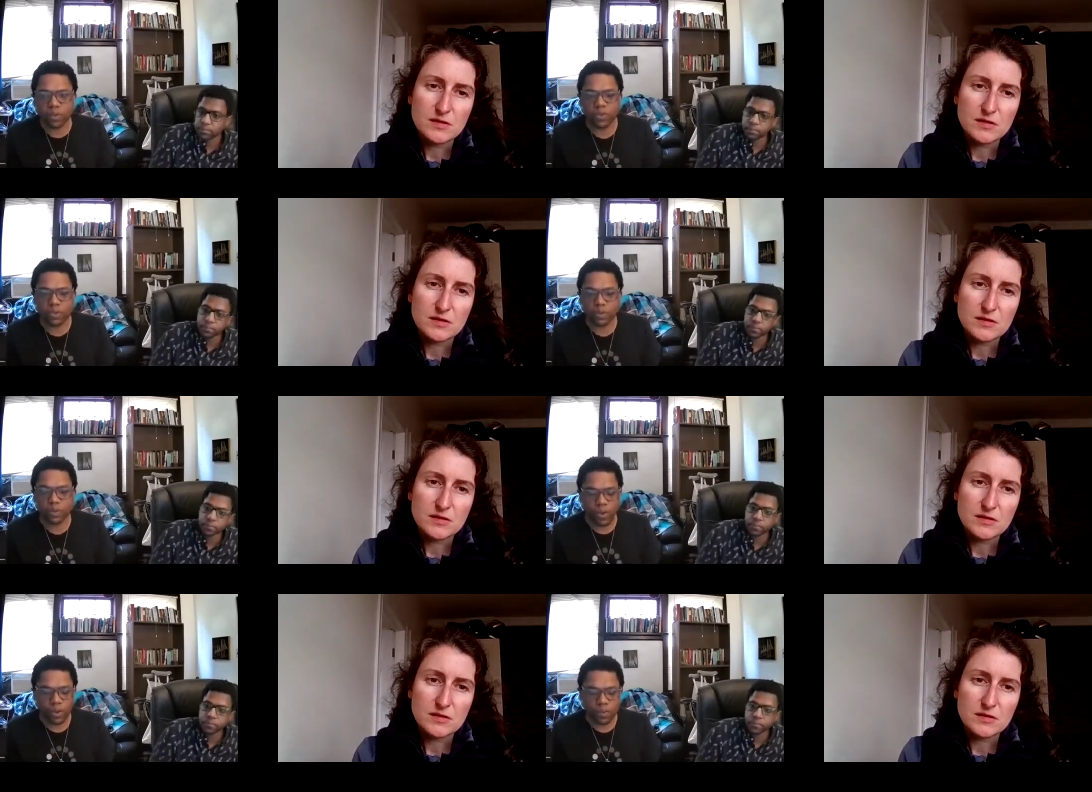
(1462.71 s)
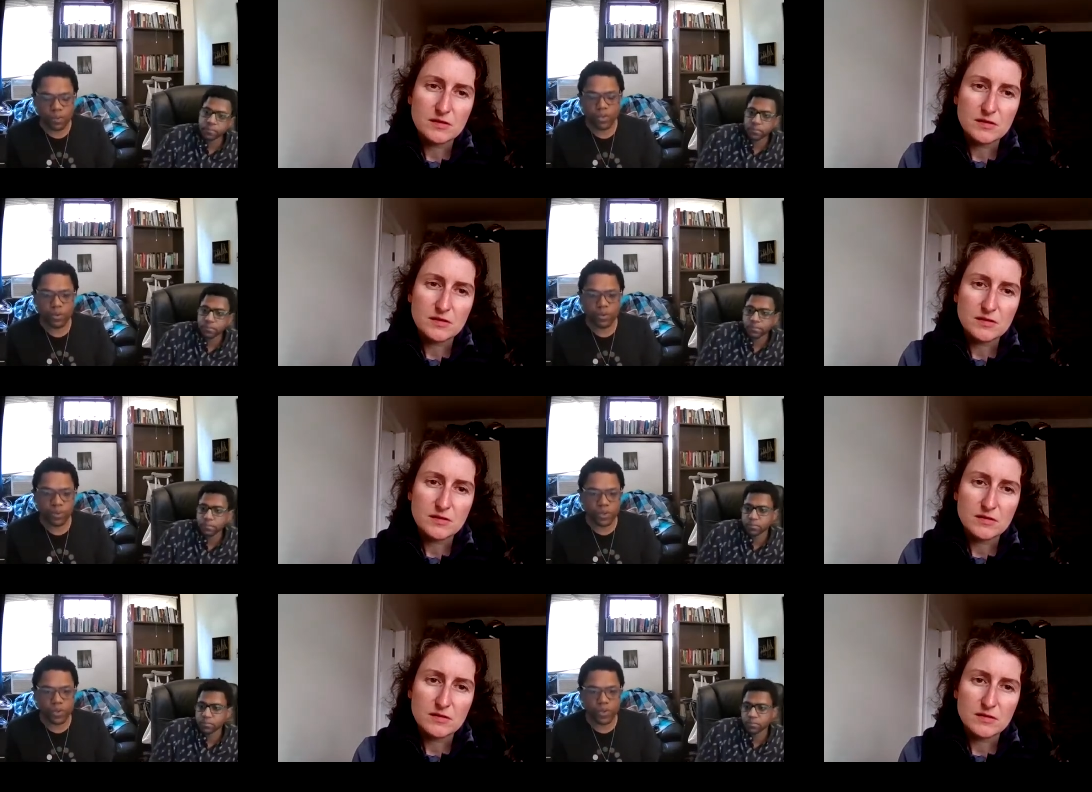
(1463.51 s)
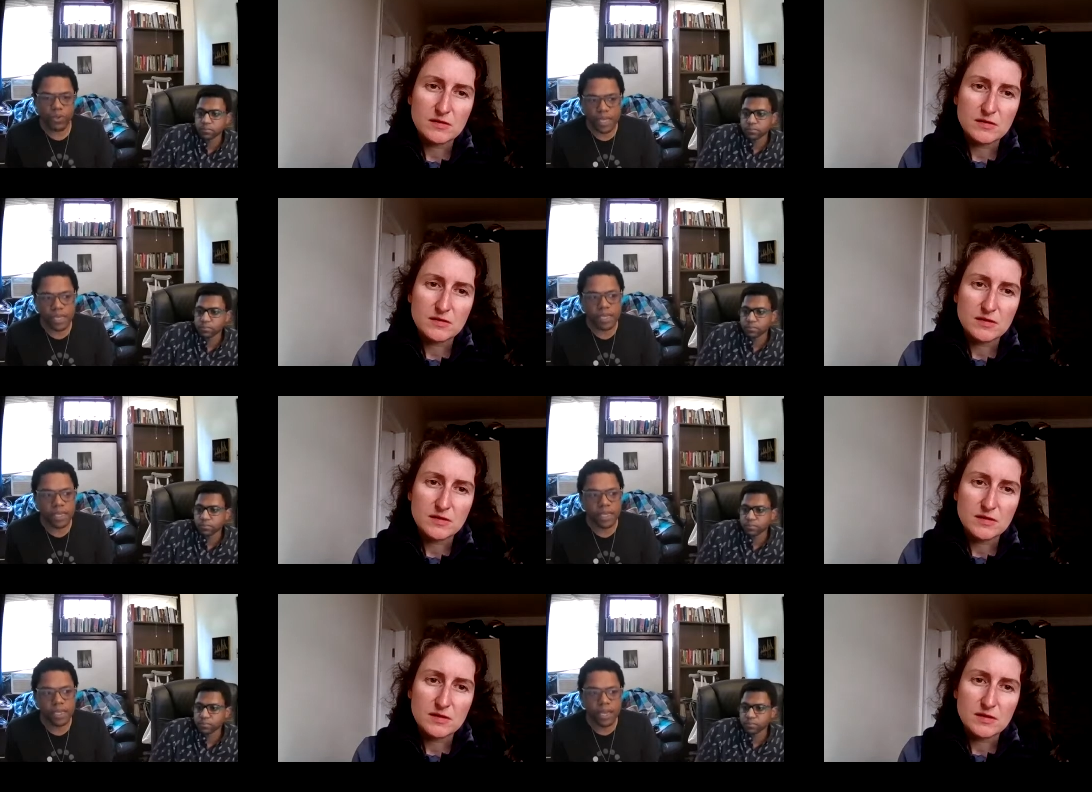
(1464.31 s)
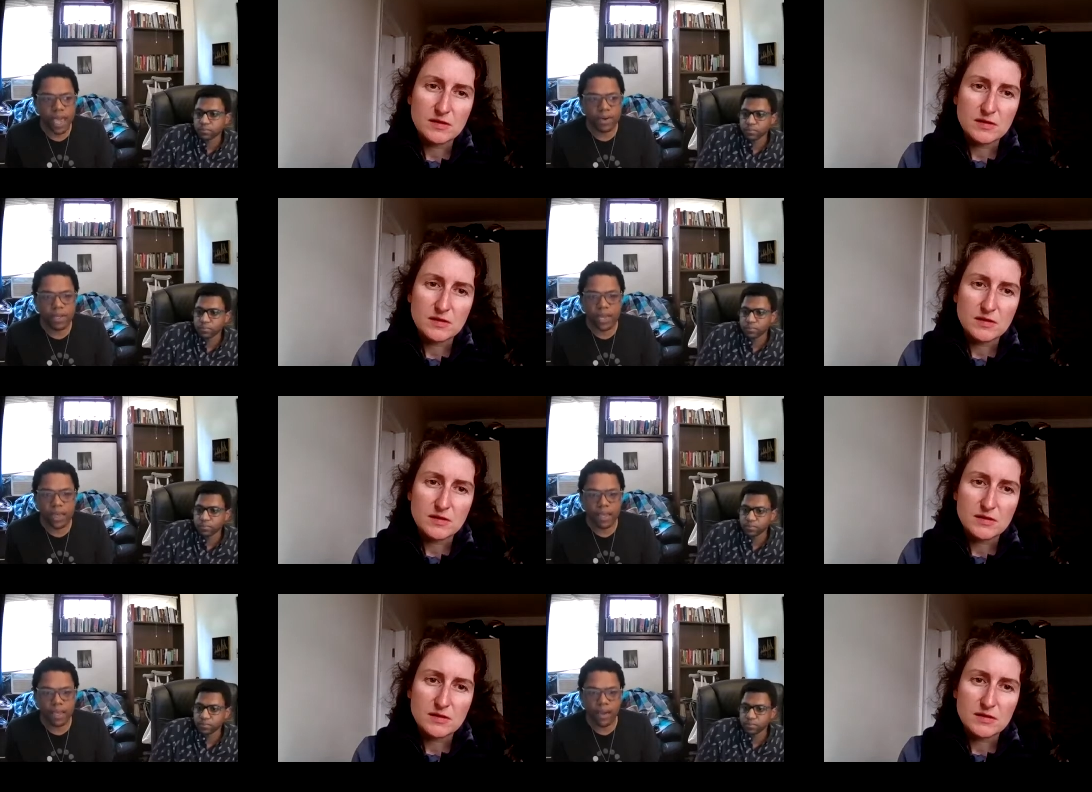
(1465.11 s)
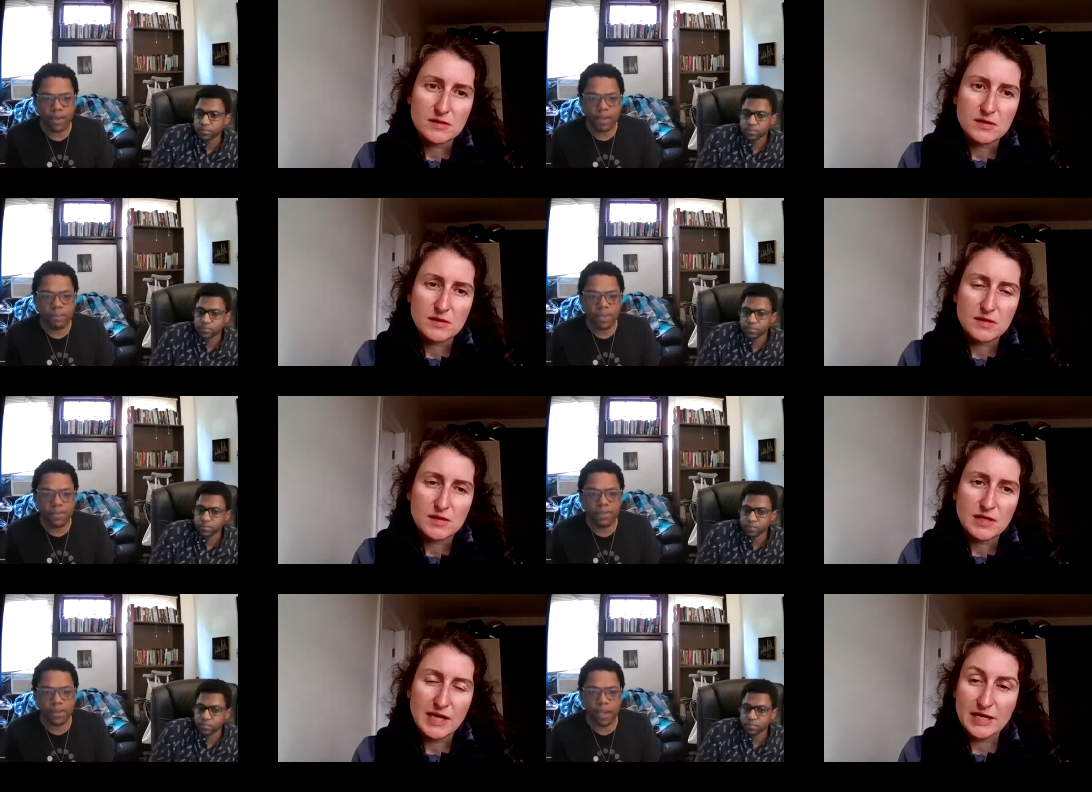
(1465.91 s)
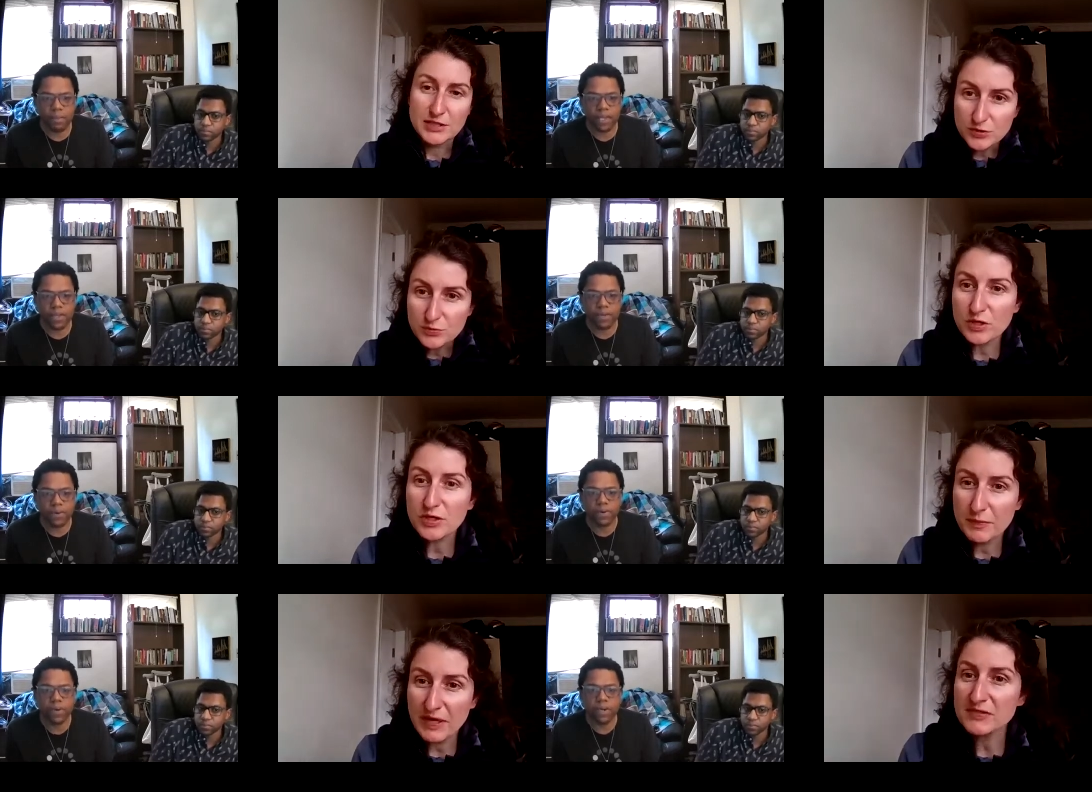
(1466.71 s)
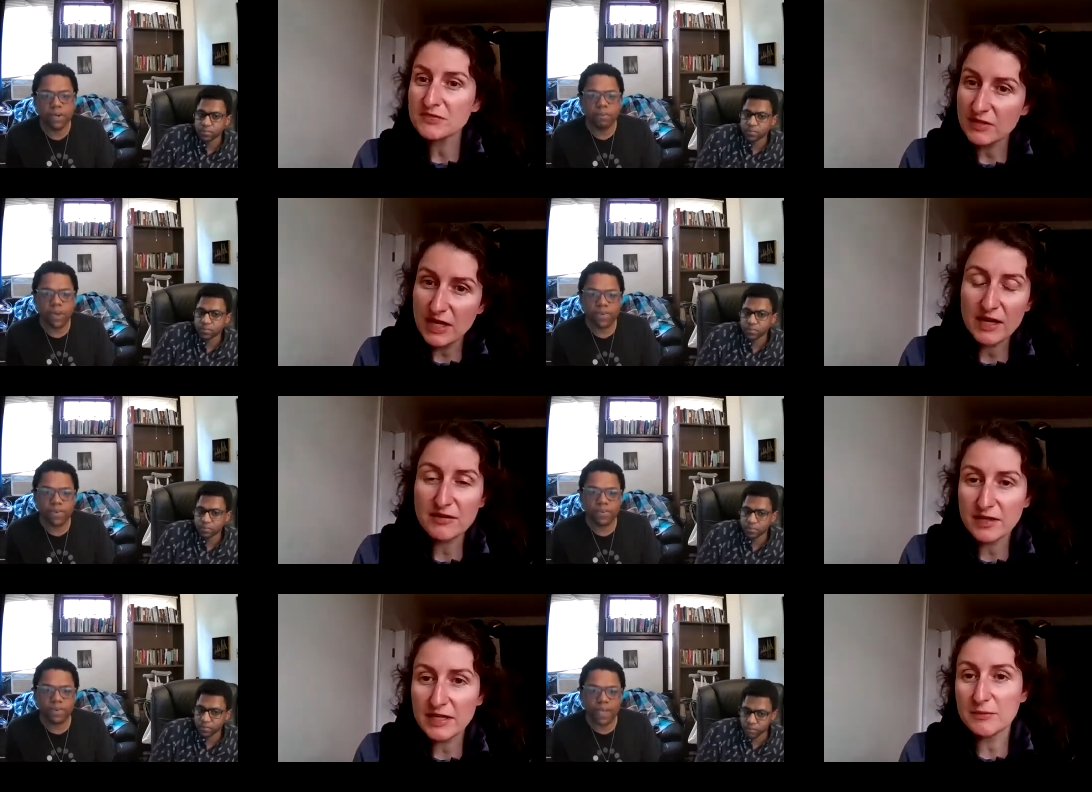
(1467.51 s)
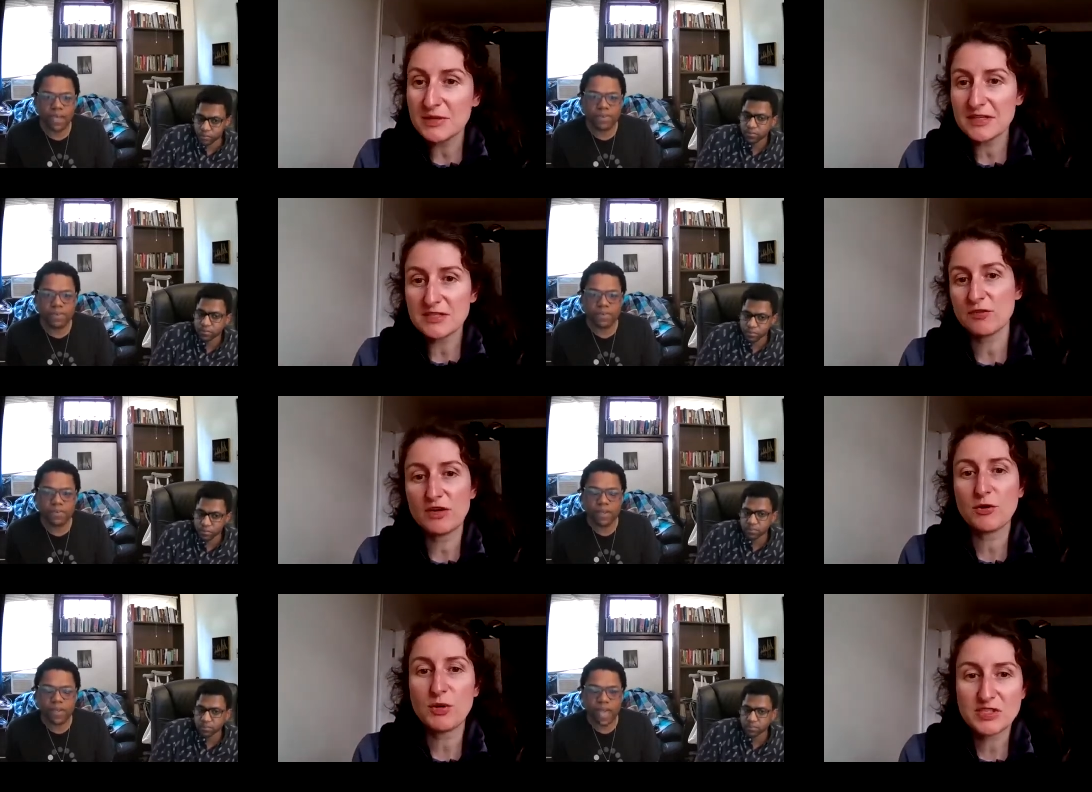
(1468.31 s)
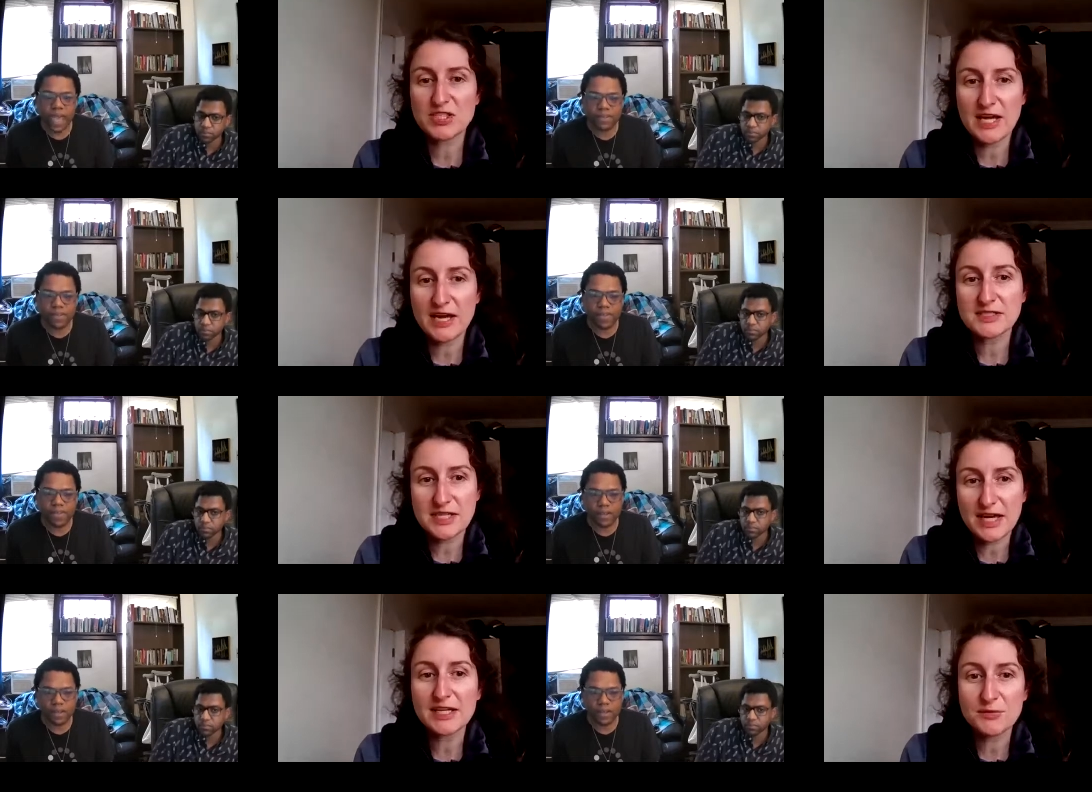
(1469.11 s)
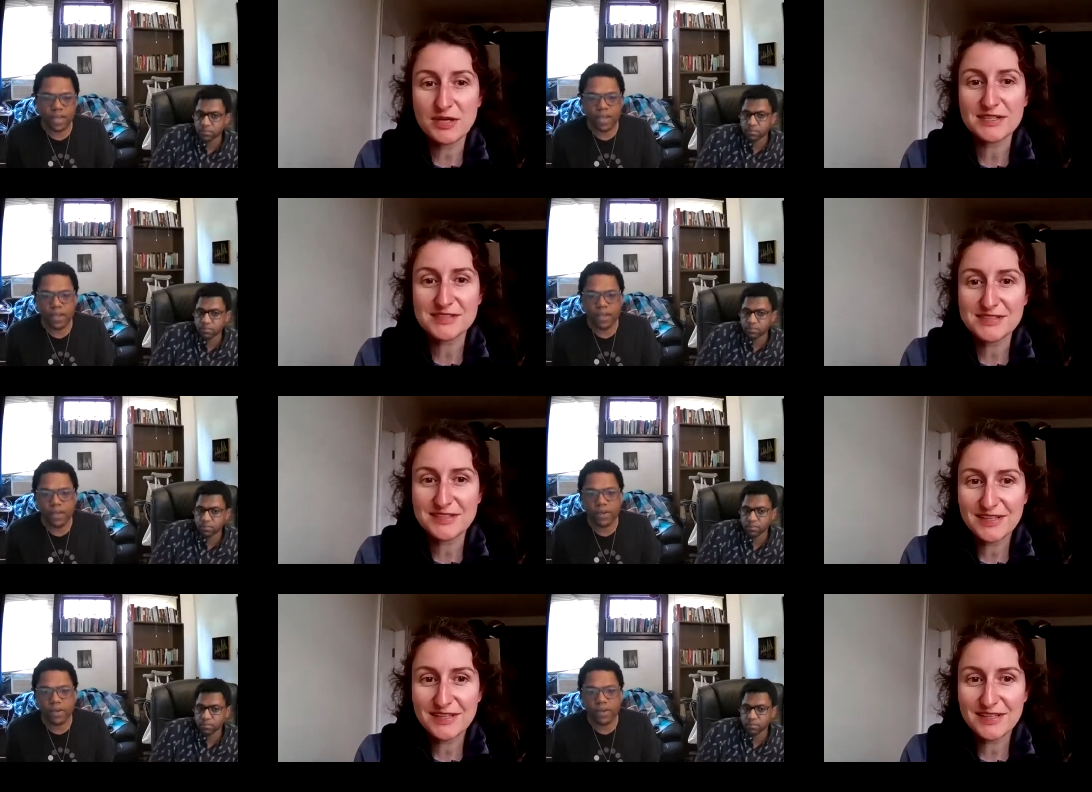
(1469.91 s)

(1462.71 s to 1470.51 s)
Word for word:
Speaker 1: do what do what do you need? how can I how can I best accommodate? How you? do you
Speaker 2: work best? But, yeah, right. I mean, that's a great question to ask yeah. anyway.